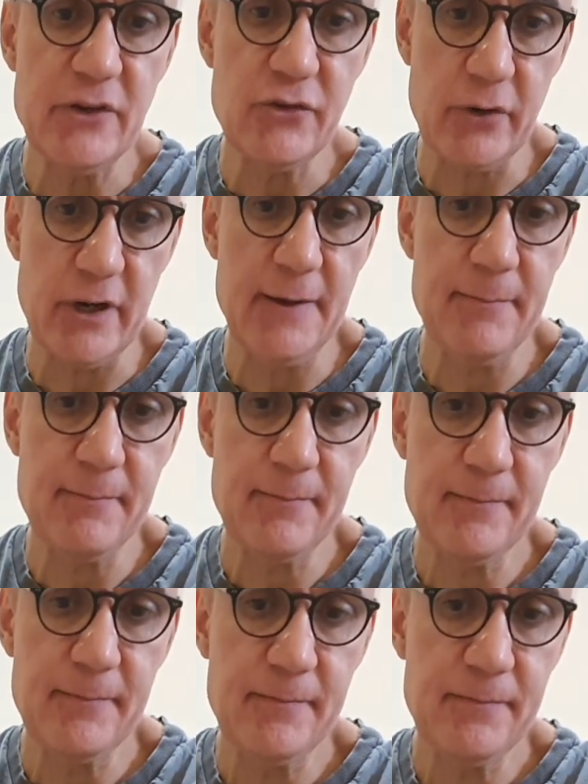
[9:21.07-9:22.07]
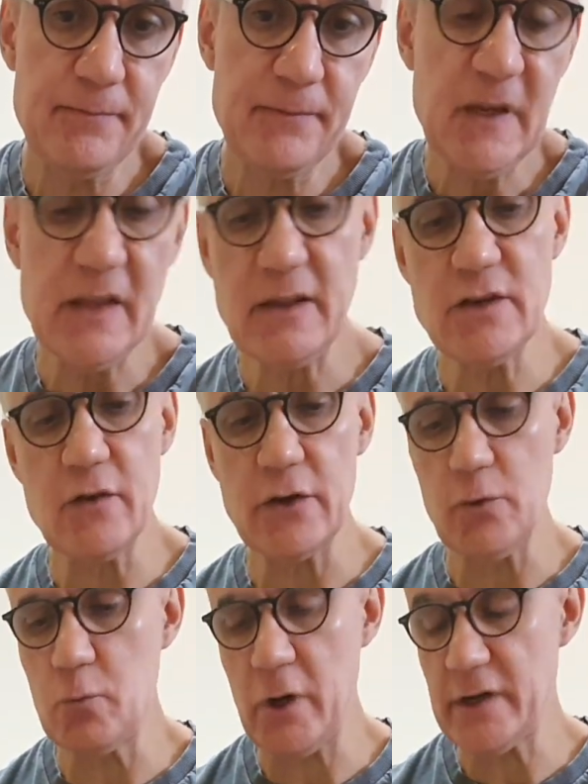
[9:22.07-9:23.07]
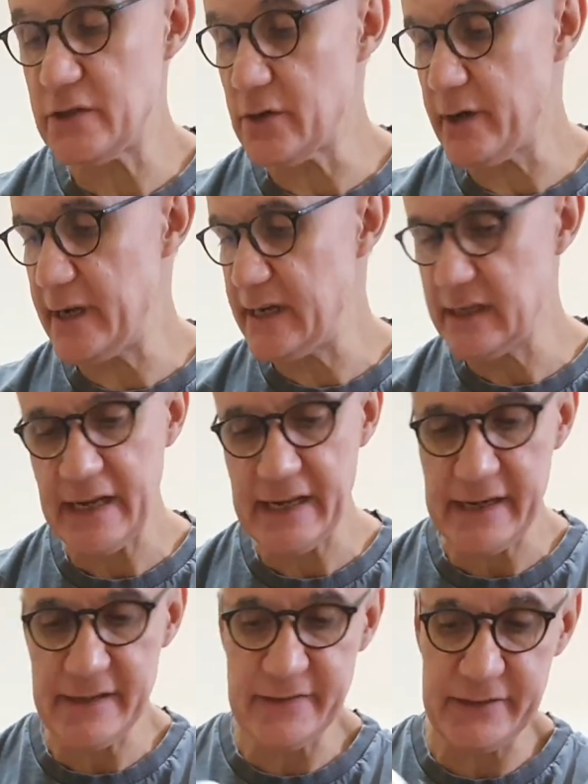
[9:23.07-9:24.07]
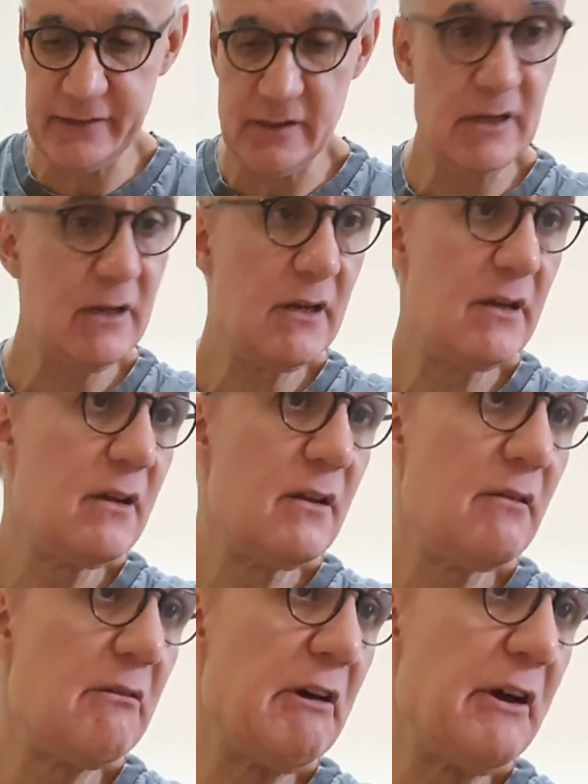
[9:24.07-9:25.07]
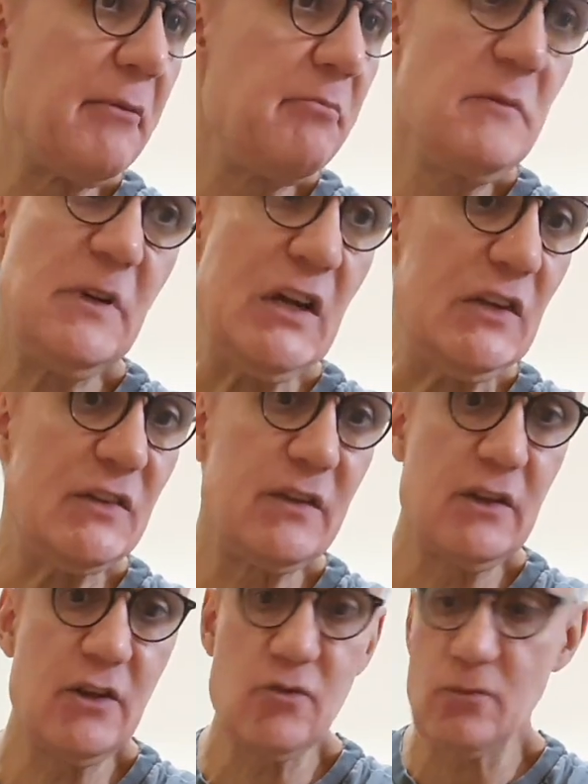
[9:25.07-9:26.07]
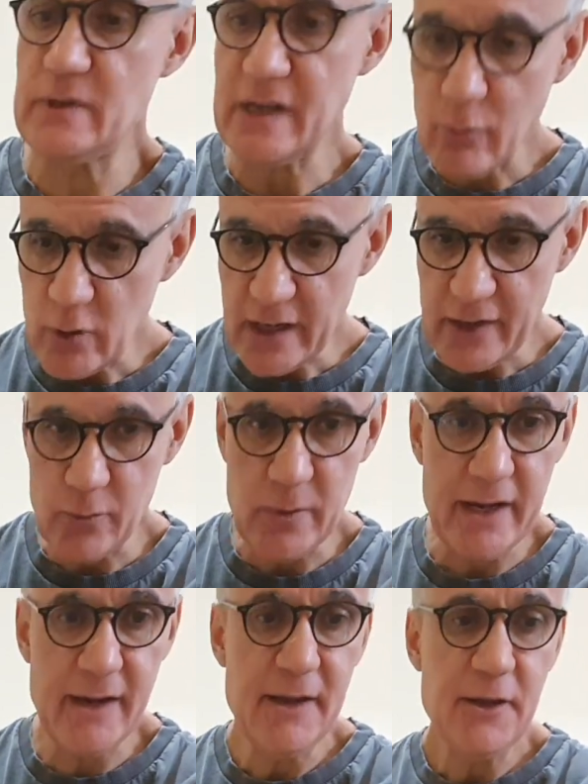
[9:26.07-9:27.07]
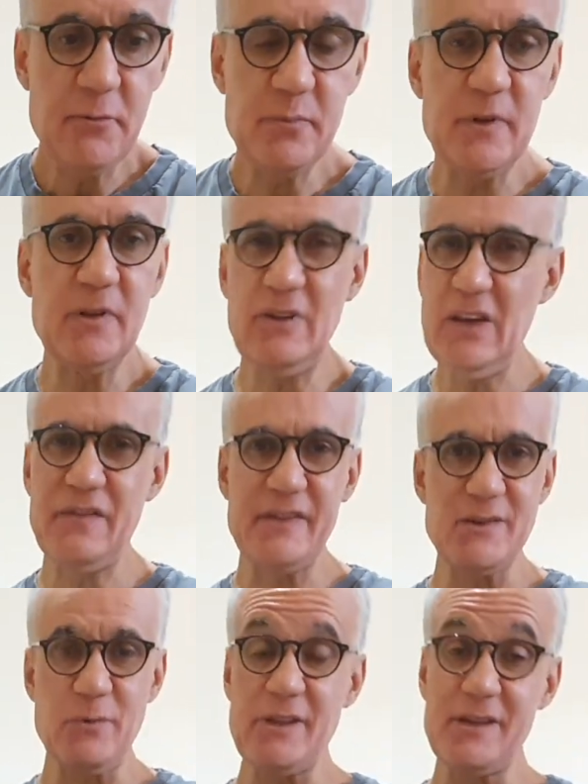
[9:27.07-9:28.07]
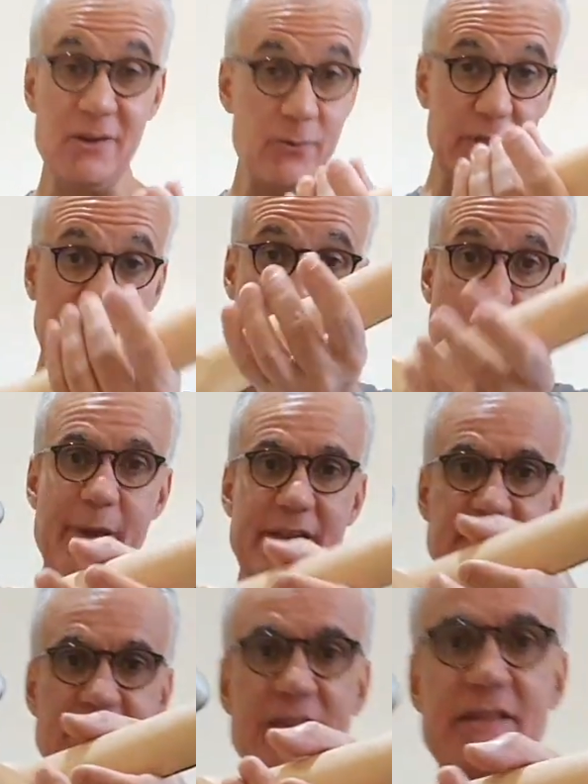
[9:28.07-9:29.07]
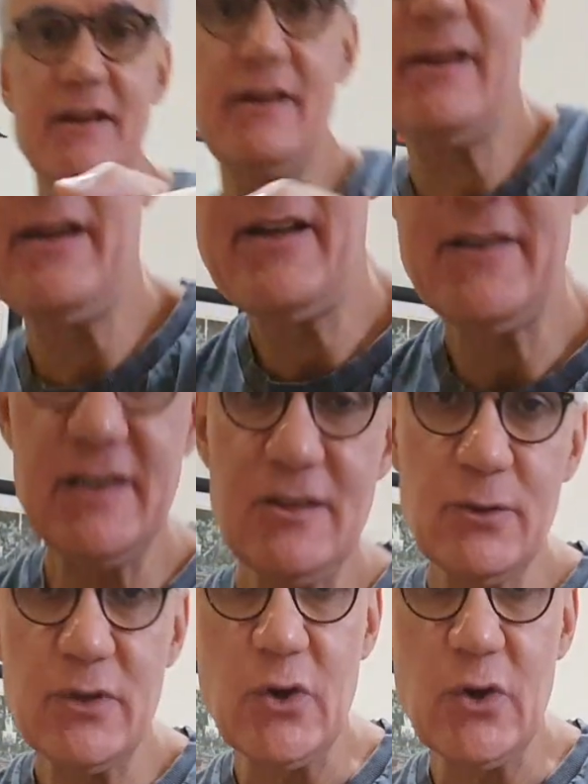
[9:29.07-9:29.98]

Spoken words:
tree. And then you've got your white dot inlays. It's the usual double cutaway, but if there's one thing I really love about this guitar, just look at the